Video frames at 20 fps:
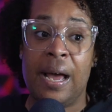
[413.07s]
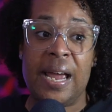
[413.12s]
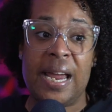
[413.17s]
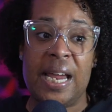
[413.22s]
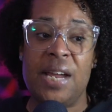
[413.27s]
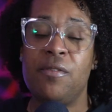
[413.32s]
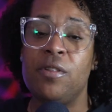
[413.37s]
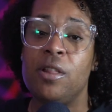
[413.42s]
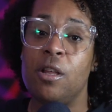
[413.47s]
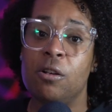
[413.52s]

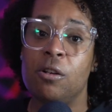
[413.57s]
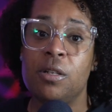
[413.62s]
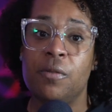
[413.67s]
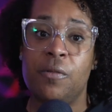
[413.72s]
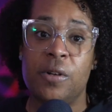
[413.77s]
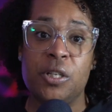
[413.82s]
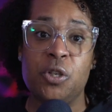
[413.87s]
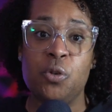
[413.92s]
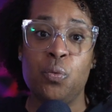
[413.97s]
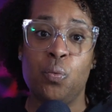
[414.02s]
Even those of
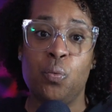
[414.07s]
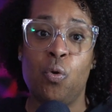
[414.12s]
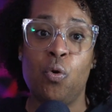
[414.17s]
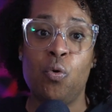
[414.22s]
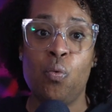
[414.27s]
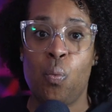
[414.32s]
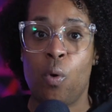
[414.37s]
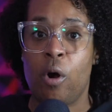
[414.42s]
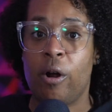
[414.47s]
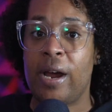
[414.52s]
us who
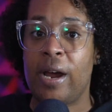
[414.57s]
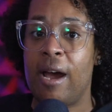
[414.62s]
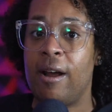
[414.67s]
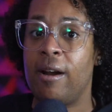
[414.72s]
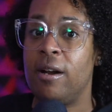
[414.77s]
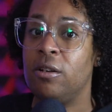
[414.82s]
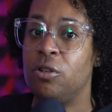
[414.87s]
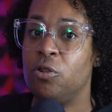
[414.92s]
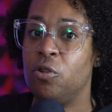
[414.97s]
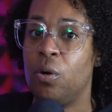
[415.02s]
work out
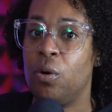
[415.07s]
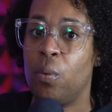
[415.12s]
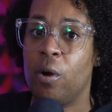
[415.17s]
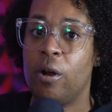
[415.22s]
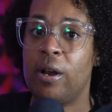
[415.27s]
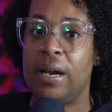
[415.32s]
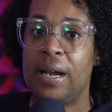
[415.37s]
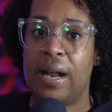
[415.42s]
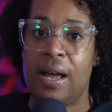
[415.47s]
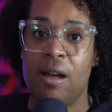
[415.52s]
and enjoy
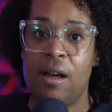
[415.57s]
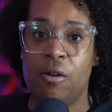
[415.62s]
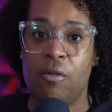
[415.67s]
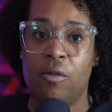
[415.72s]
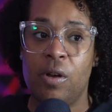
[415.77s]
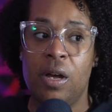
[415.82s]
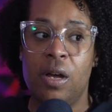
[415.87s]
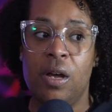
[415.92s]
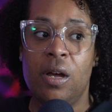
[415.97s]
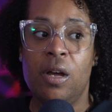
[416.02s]
working
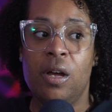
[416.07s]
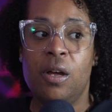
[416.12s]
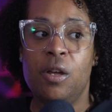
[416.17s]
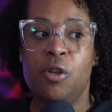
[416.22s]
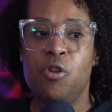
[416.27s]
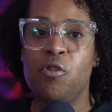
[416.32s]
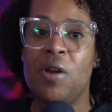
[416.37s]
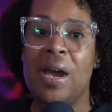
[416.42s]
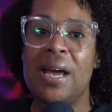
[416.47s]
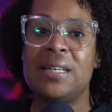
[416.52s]
out,
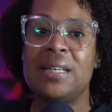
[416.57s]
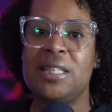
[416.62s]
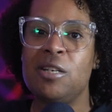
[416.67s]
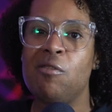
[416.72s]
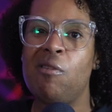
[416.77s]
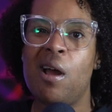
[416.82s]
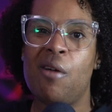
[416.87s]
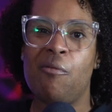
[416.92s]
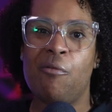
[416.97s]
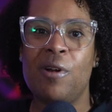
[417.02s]
you got to still
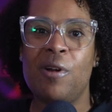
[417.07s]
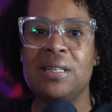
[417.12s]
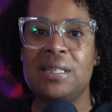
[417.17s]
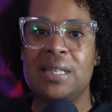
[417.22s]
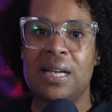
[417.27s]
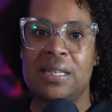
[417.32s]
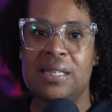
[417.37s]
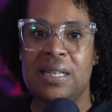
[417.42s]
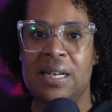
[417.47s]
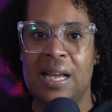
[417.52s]
have rest
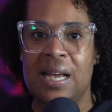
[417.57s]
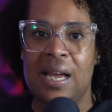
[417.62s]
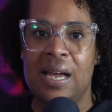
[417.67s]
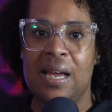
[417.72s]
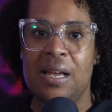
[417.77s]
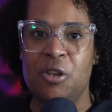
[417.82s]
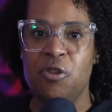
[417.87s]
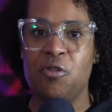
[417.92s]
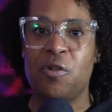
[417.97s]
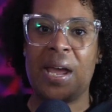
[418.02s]
days in
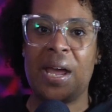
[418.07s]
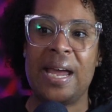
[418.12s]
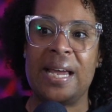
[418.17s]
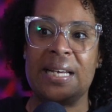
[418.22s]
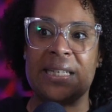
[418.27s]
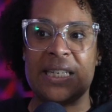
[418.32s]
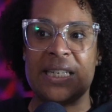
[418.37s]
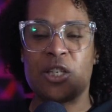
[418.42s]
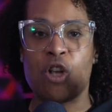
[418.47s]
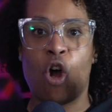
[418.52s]
that. You
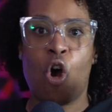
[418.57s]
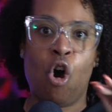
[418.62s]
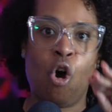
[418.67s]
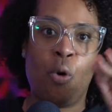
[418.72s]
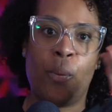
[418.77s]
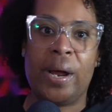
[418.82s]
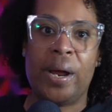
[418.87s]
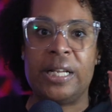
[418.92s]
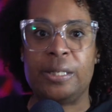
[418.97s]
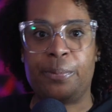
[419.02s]
can't just
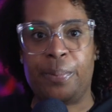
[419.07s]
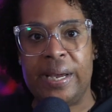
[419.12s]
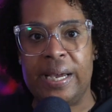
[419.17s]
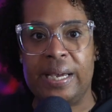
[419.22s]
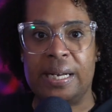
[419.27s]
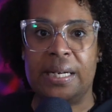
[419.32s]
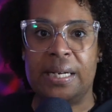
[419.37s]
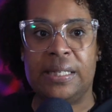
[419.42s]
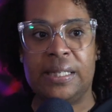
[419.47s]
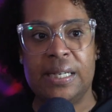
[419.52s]
always be
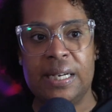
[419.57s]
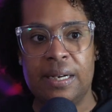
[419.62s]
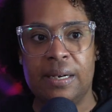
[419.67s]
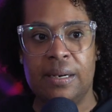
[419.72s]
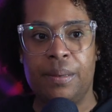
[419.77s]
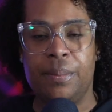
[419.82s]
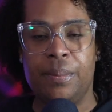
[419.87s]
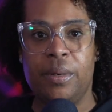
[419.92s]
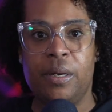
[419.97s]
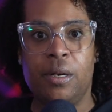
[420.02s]
in the
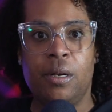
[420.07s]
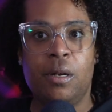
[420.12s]
gym.